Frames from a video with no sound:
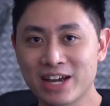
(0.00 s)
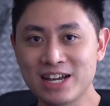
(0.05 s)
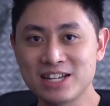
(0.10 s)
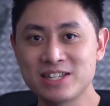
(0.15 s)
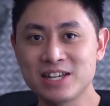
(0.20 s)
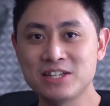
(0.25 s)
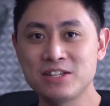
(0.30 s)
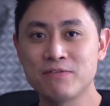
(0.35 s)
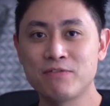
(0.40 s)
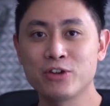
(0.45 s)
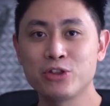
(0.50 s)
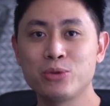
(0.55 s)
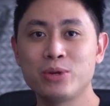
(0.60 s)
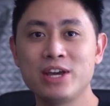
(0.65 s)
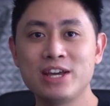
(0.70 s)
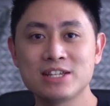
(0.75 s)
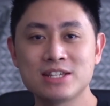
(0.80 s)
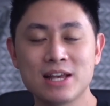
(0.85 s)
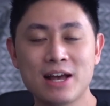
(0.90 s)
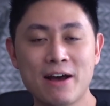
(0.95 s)
guys, that's it for
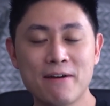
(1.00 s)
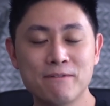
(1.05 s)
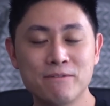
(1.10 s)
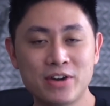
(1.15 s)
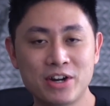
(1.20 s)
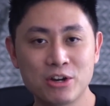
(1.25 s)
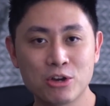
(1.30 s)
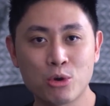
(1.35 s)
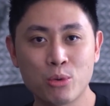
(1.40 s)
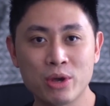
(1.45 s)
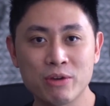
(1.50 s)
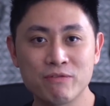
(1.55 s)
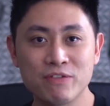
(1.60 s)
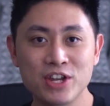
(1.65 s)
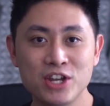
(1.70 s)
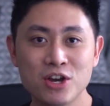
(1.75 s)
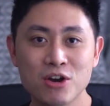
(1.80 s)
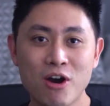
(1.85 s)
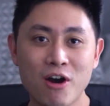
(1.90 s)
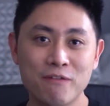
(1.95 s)
today's very quick
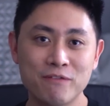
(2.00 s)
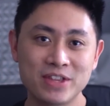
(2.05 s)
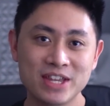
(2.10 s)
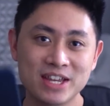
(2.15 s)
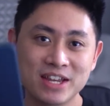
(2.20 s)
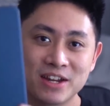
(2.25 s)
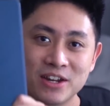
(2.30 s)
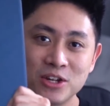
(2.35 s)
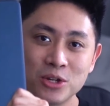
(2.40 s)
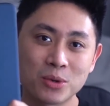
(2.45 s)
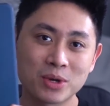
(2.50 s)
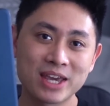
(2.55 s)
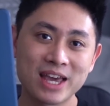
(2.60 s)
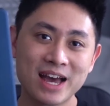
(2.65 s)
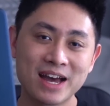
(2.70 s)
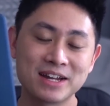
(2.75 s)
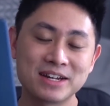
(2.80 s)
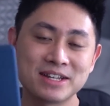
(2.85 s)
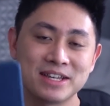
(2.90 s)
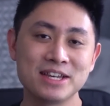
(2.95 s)
video of the
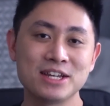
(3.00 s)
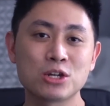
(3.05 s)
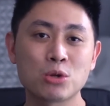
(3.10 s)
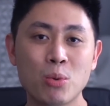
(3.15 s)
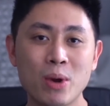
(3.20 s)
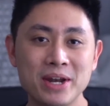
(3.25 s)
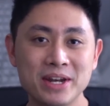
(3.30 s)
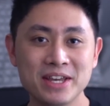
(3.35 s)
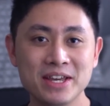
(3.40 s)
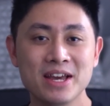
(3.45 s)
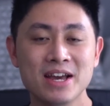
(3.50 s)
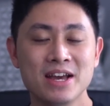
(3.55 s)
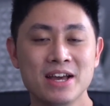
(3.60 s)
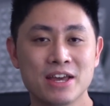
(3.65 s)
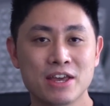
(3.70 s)
Nokia T20.